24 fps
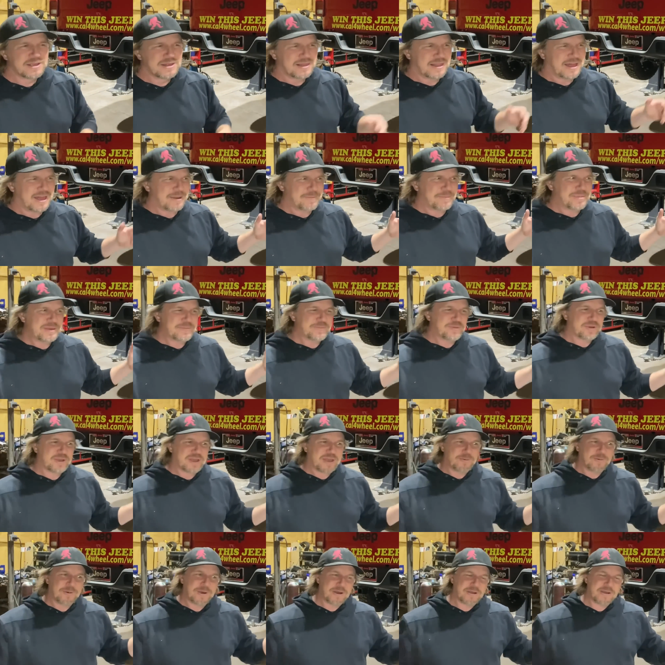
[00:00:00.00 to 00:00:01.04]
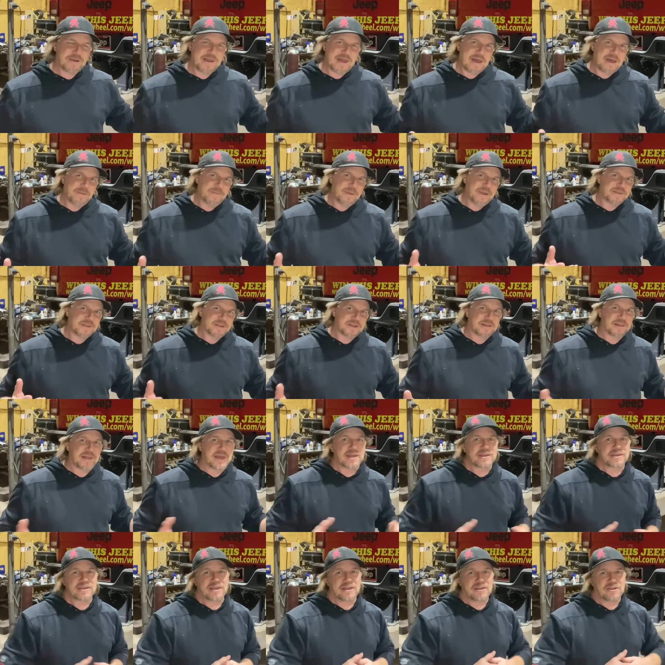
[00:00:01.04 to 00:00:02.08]
A lot of people get weirded out about the
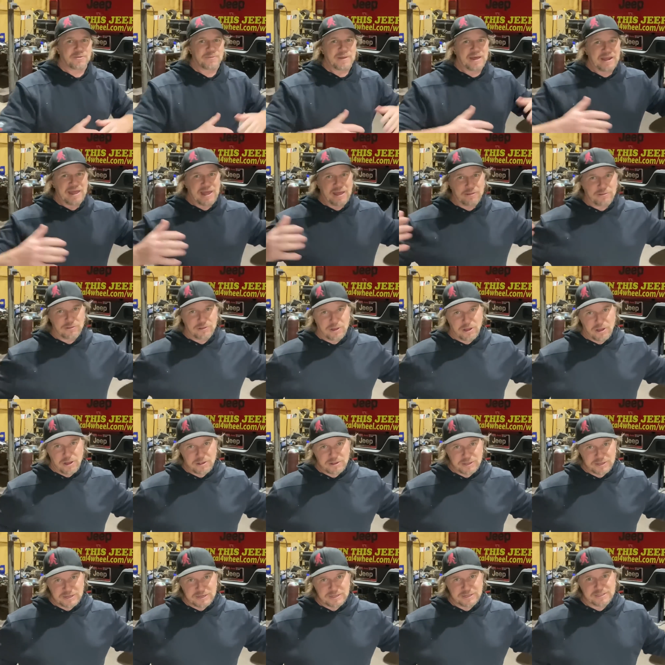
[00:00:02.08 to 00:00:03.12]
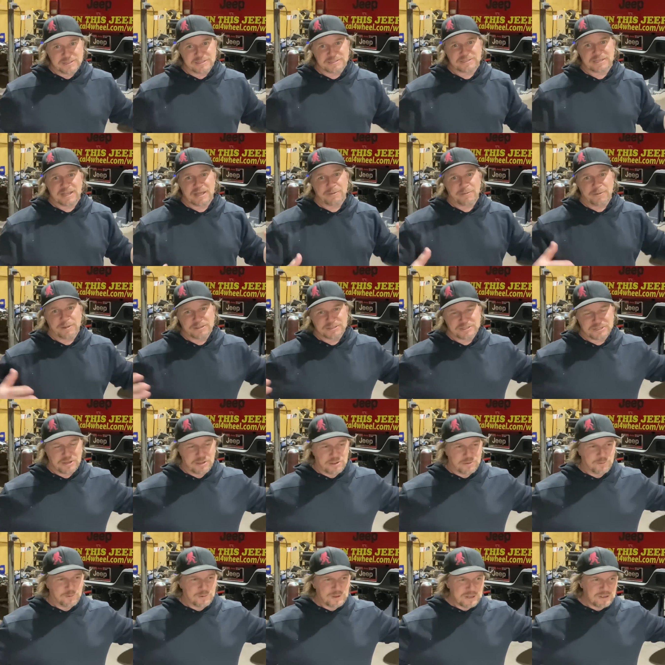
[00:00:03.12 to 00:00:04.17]
Gladiator, about how long it is, how much
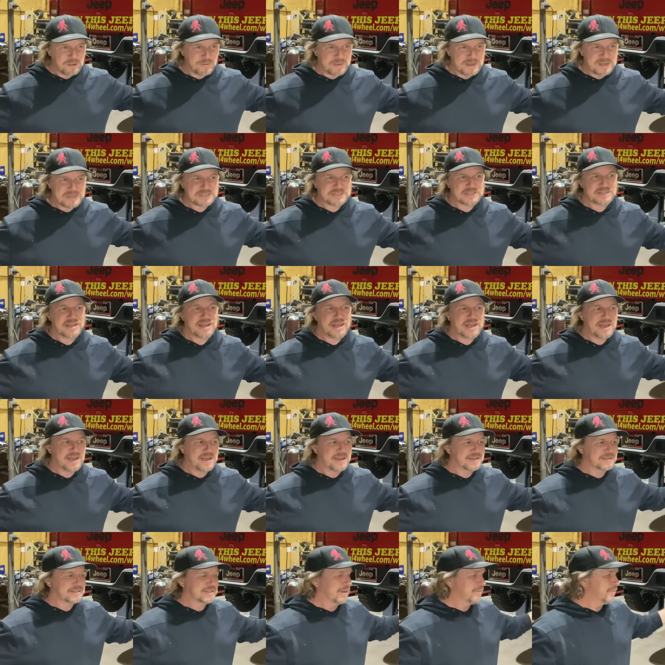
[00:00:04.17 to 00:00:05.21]
wheelbase it has, how